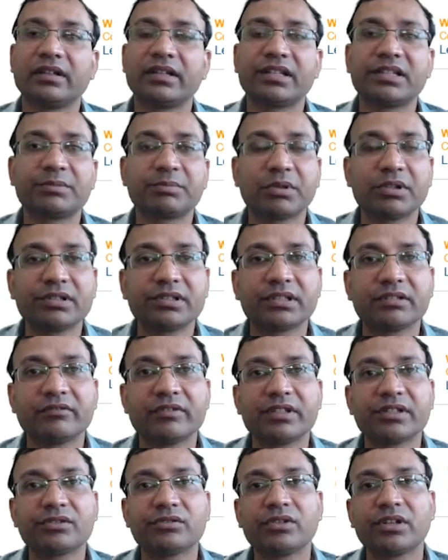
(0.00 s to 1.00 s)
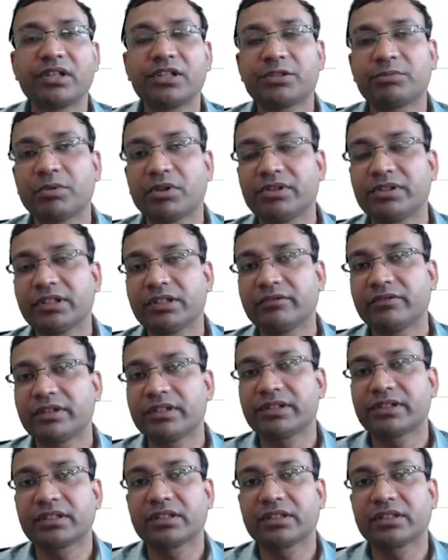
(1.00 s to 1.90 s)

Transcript: responsiveness? So responsiveness